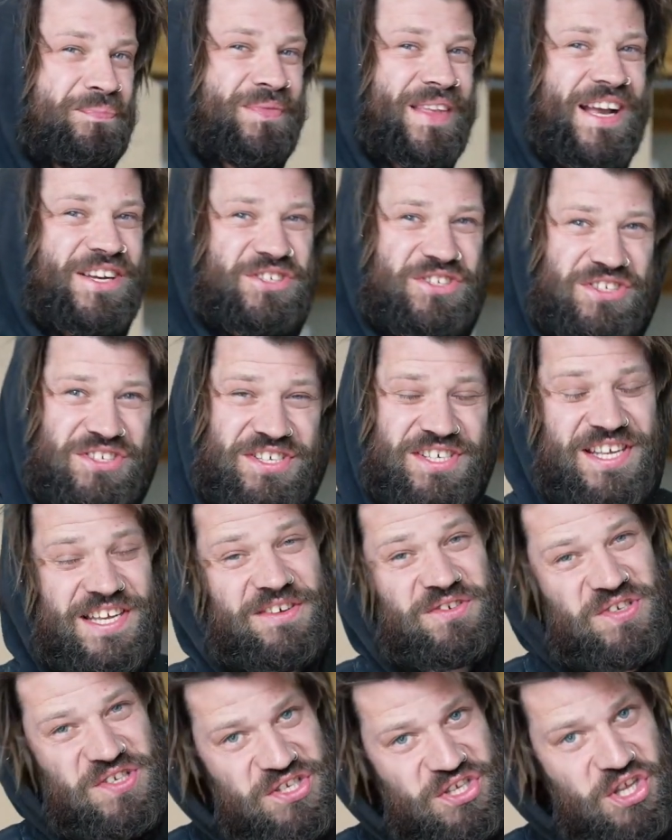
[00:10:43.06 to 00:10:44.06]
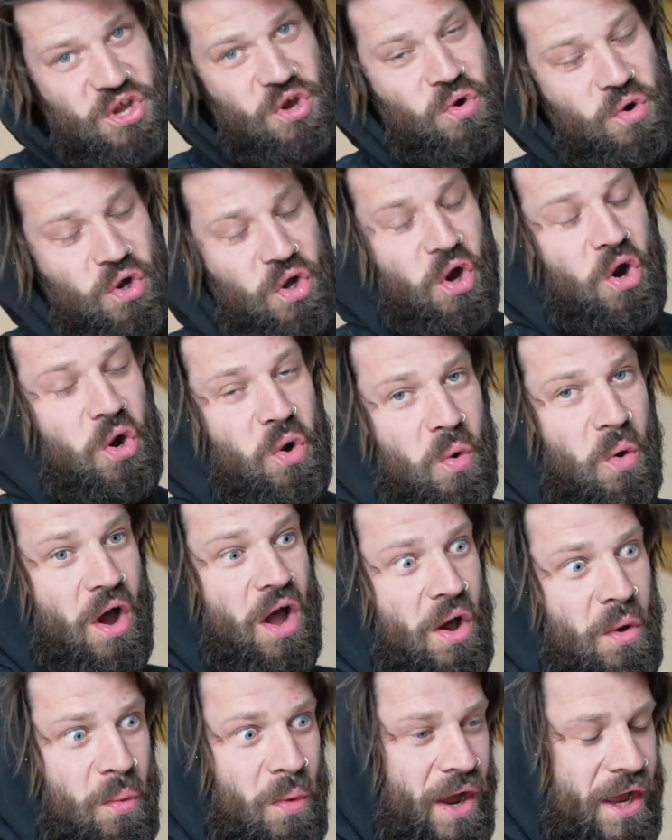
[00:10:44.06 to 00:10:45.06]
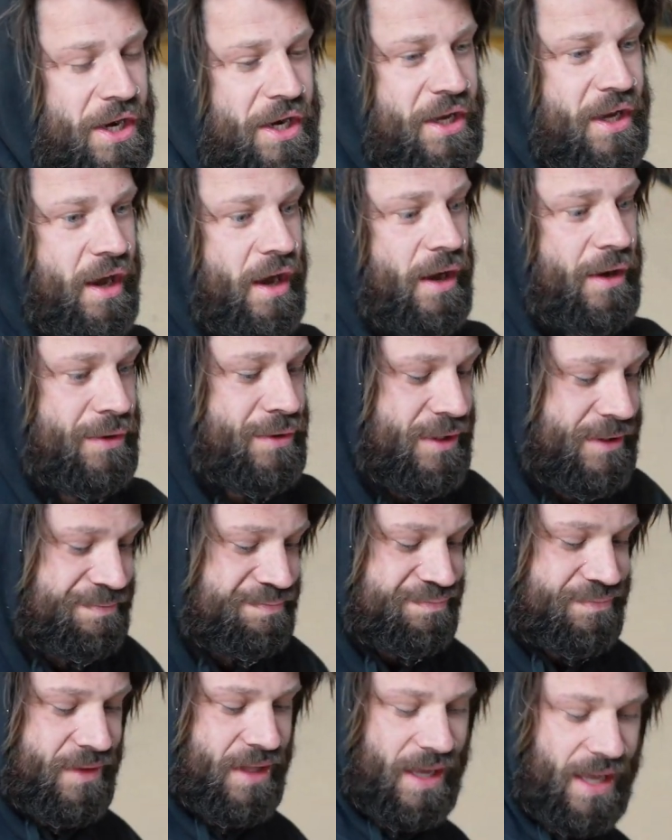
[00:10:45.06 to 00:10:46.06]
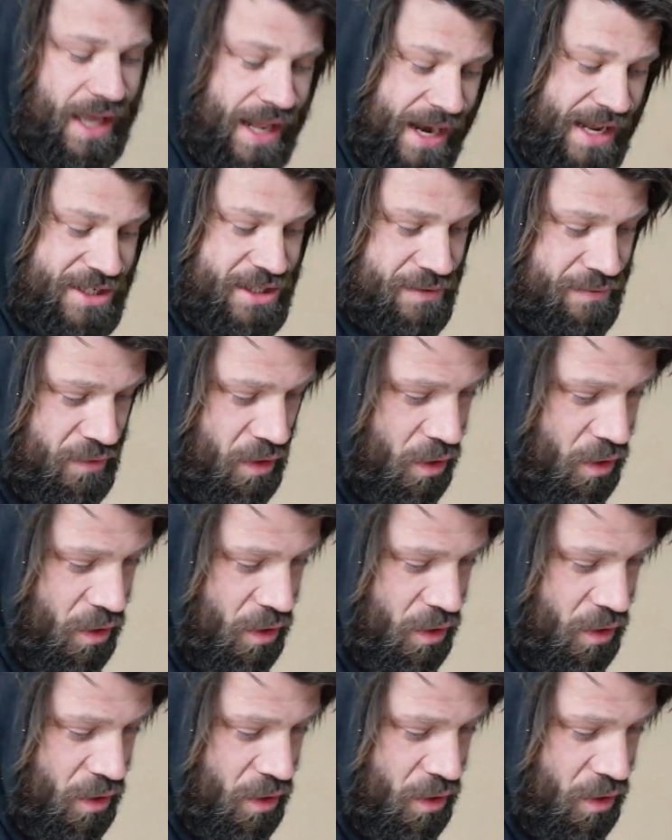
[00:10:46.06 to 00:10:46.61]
As you can see, I've still got quite a way to go. And as I've